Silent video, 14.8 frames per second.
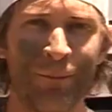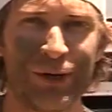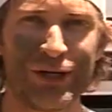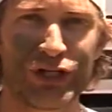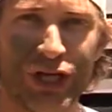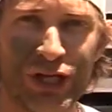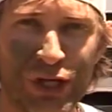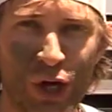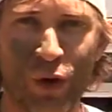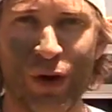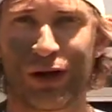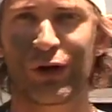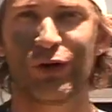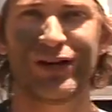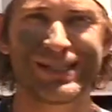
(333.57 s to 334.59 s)
wishing you a
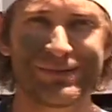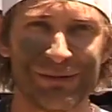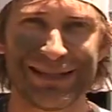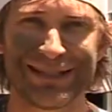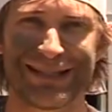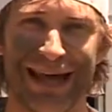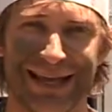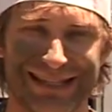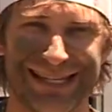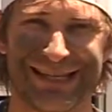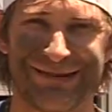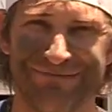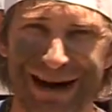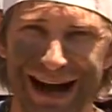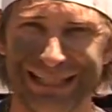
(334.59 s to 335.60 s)
Christmas that's
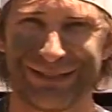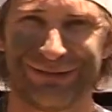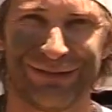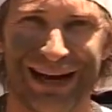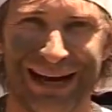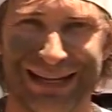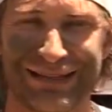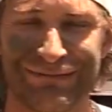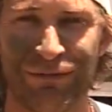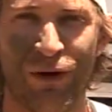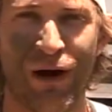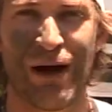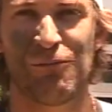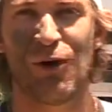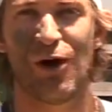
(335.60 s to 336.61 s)
as much fun as
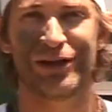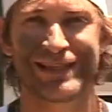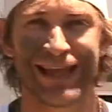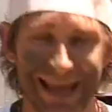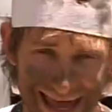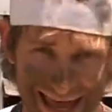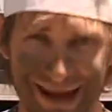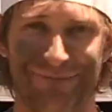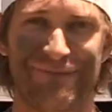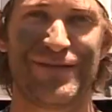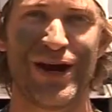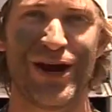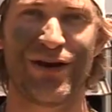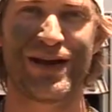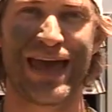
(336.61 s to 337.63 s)
mine was, and a
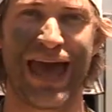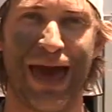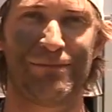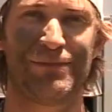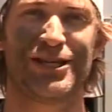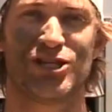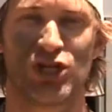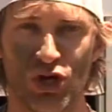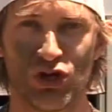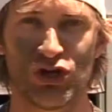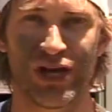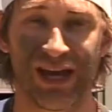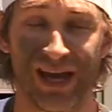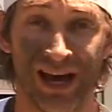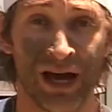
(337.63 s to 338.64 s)
very happy new
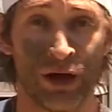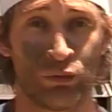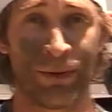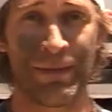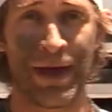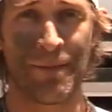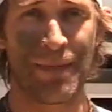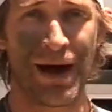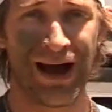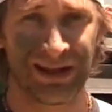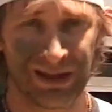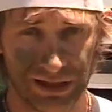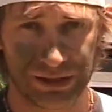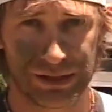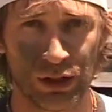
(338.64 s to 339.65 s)
year. Remember,
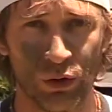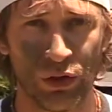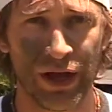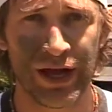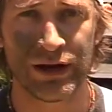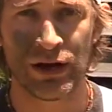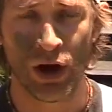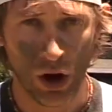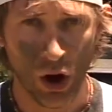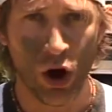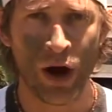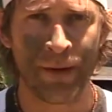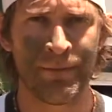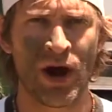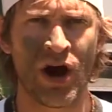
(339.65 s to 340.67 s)
till then,
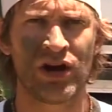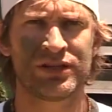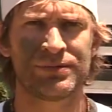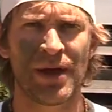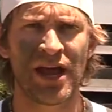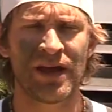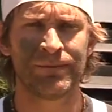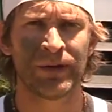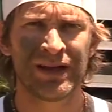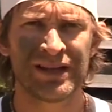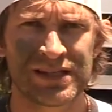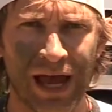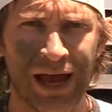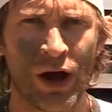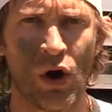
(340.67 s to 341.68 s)
I'm Marriage Man.
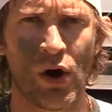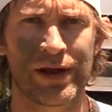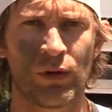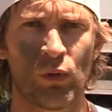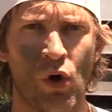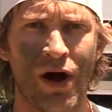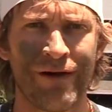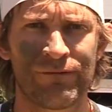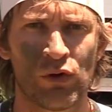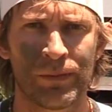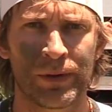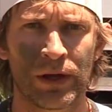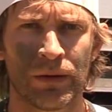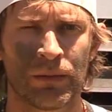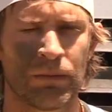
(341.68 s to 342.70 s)
Say hi to your wife for me.